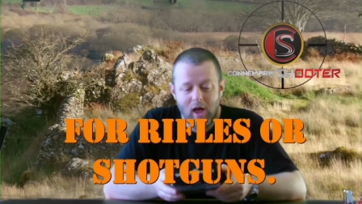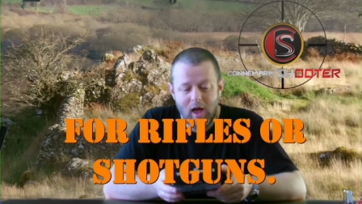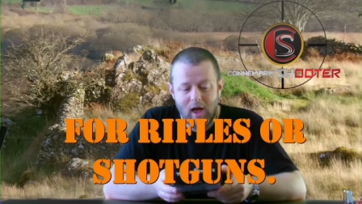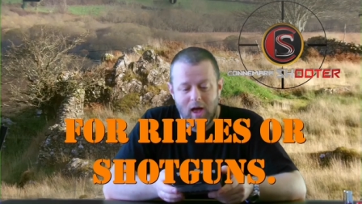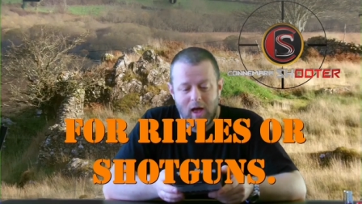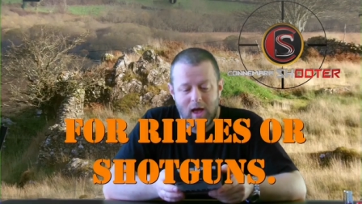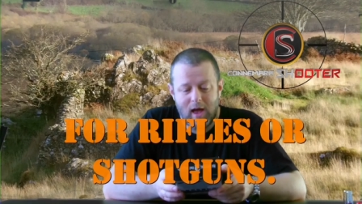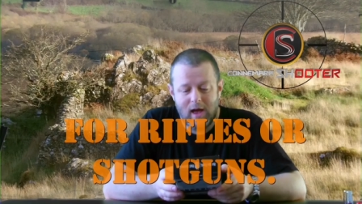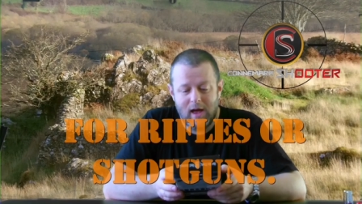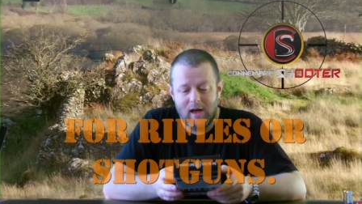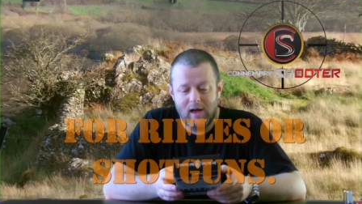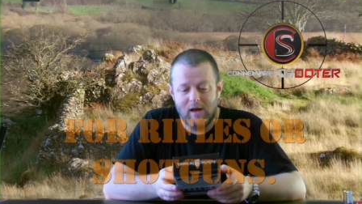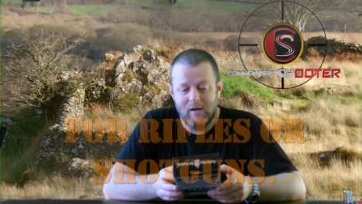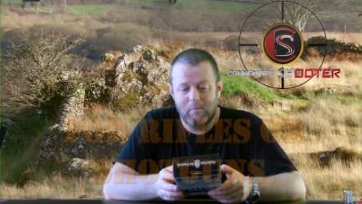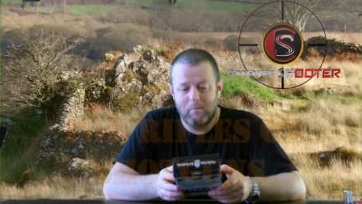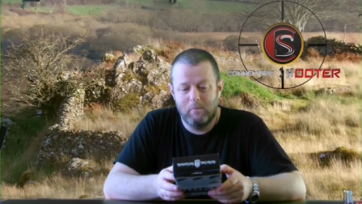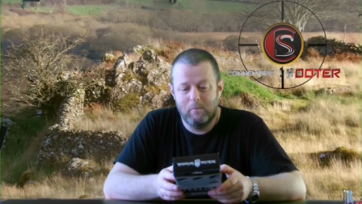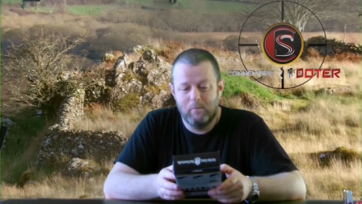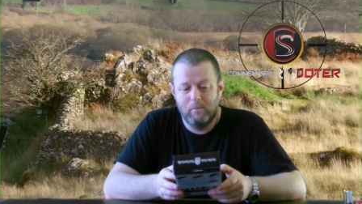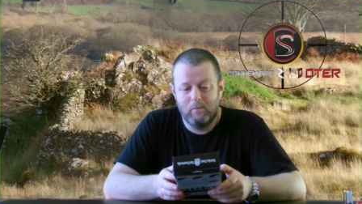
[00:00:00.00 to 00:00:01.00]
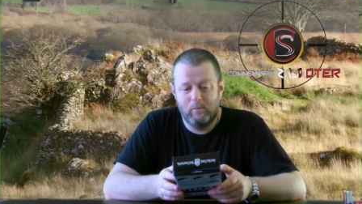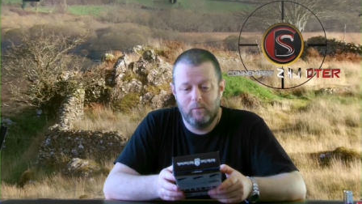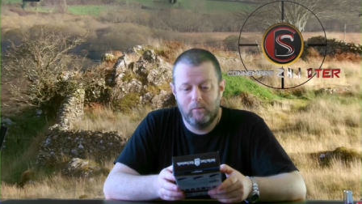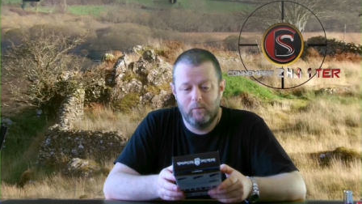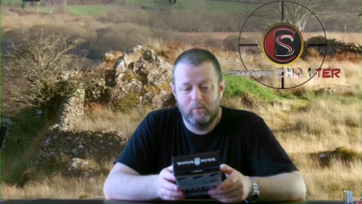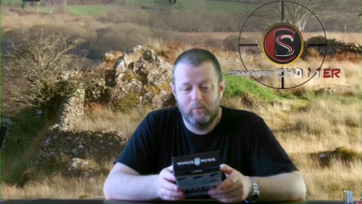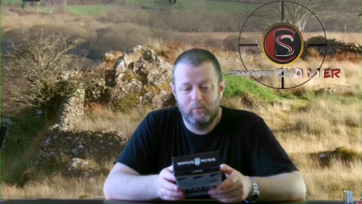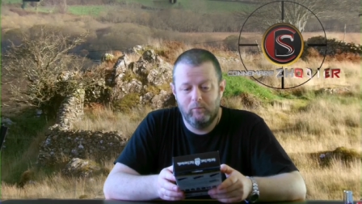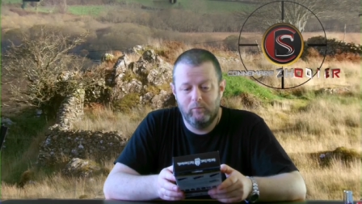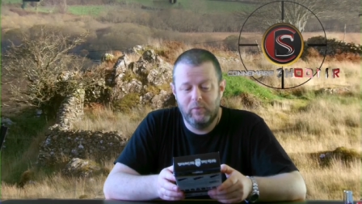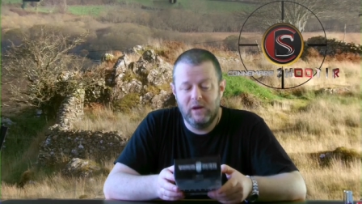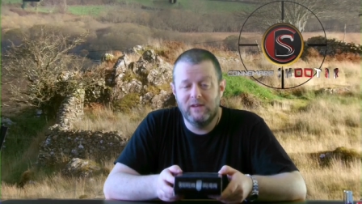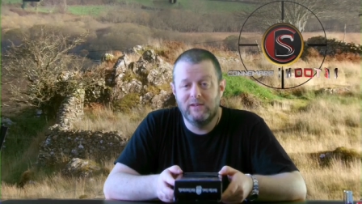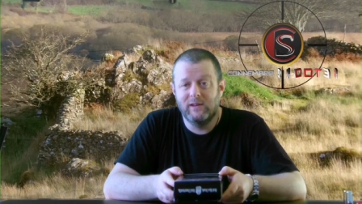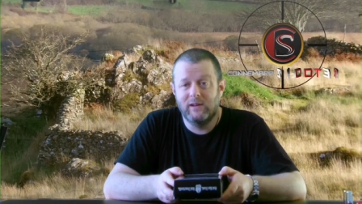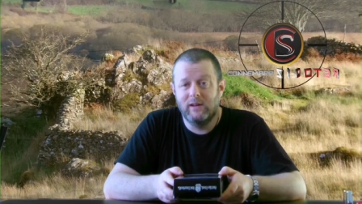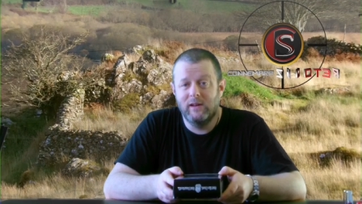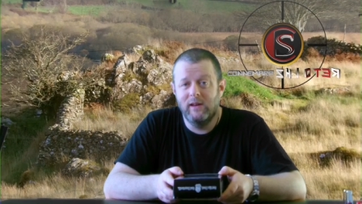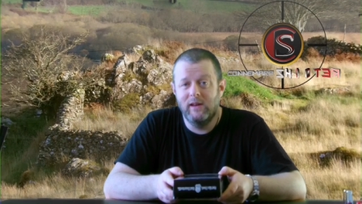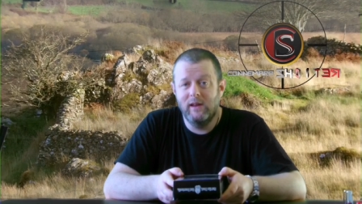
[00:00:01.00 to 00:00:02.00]
Uh,
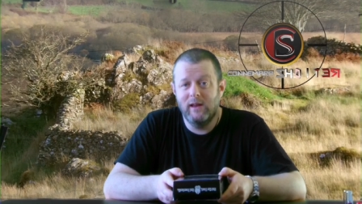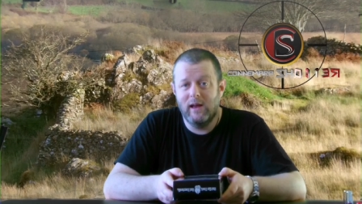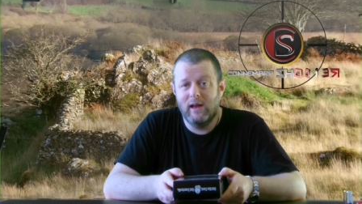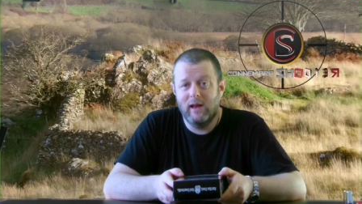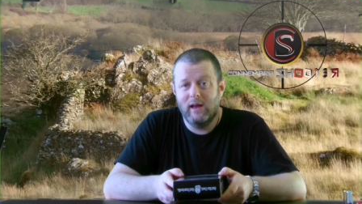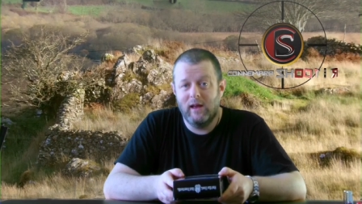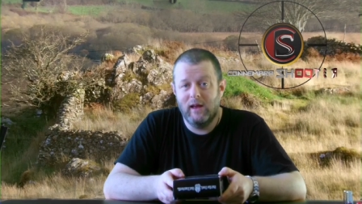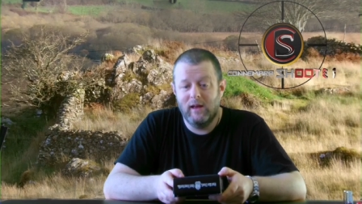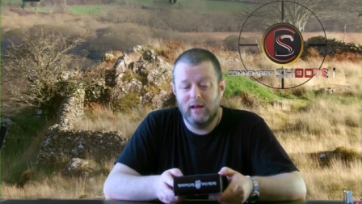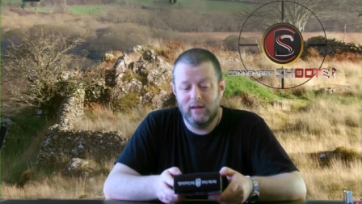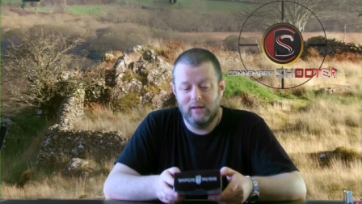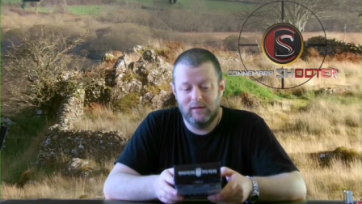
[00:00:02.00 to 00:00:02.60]
basically, uh,